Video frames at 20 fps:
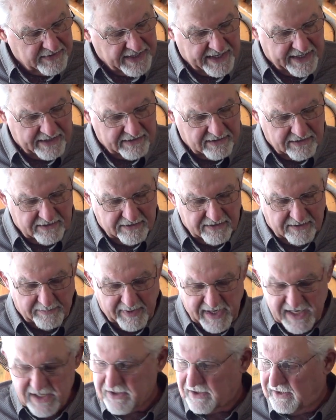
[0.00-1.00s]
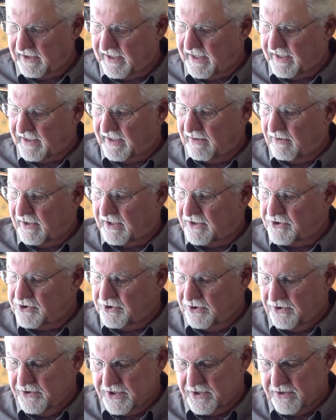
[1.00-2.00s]
at the baseline, I want to
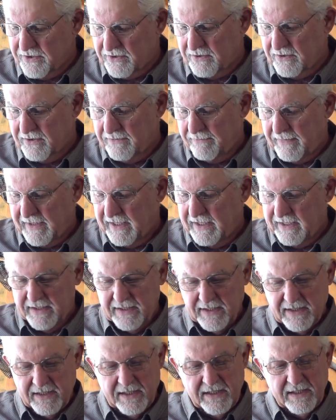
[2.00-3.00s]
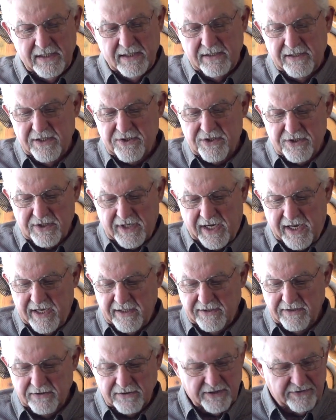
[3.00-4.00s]
show you, this is a
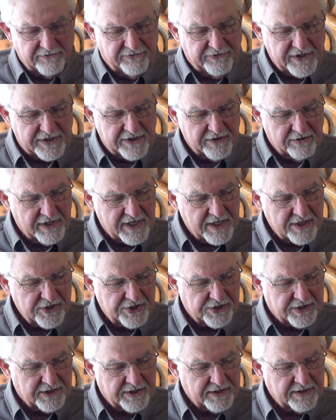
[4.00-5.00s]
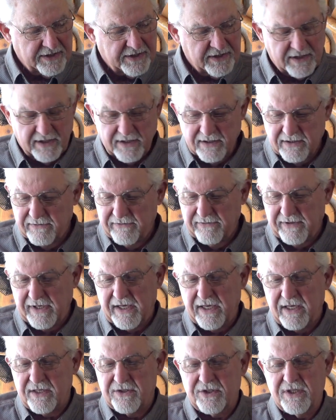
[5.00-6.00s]
handle configuration of
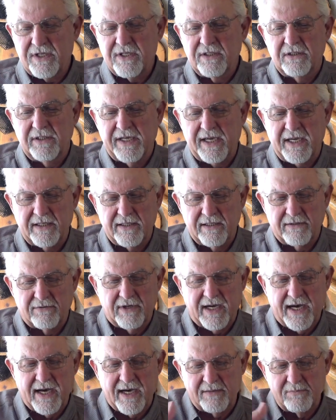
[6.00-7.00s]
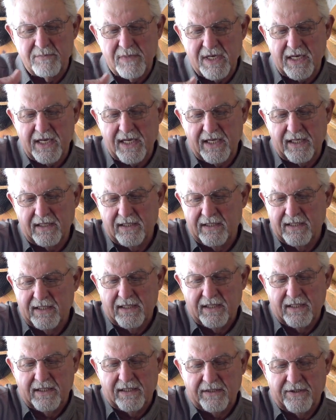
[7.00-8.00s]
a single-handed rod, meaning
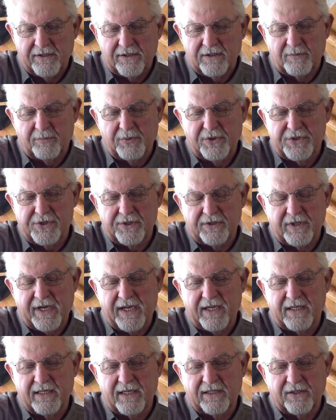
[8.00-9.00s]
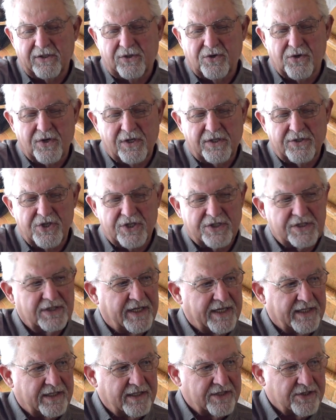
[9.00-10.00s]
you're going to put your hand on the cork just
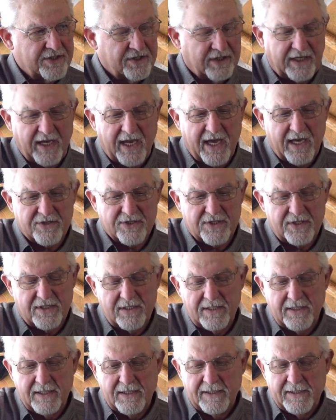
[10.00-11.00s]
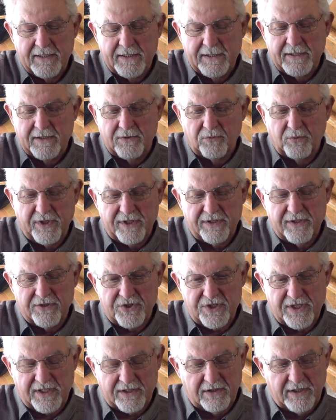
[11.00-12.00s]
like this to cast it with a
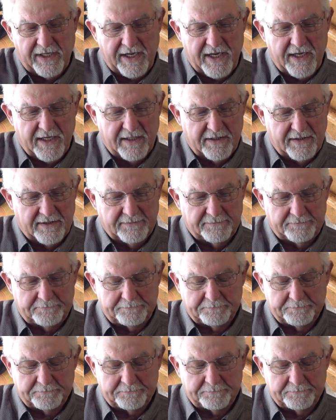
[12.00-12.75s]
single hand.